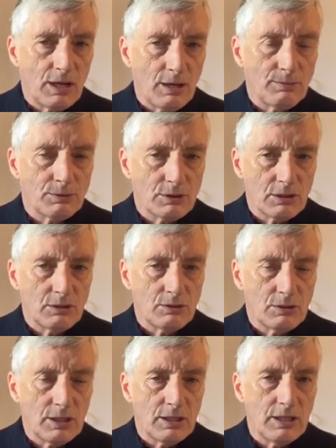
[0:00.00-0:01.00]

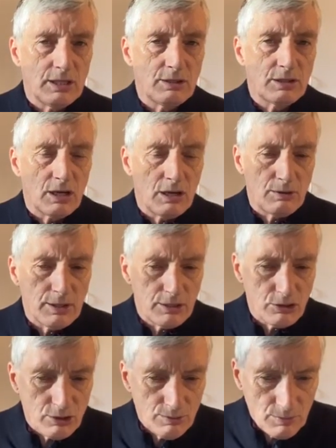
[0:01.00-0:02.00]
Absolutely need
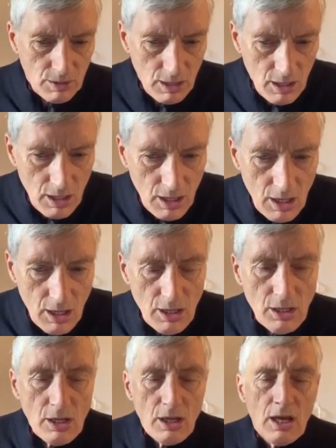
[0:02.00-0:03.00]
courage.
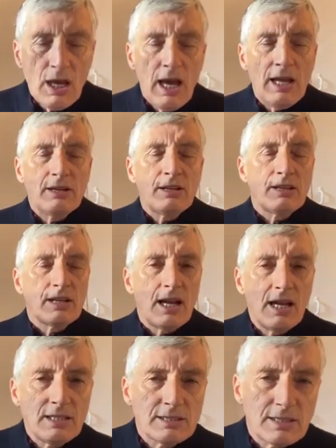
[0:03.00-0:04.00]
And the
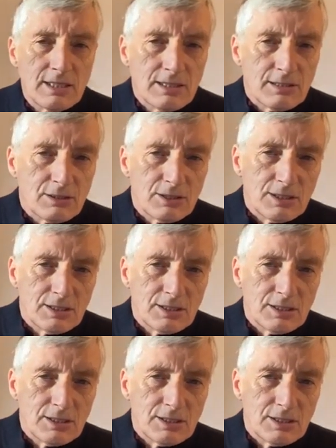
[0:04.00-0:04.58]
last thing she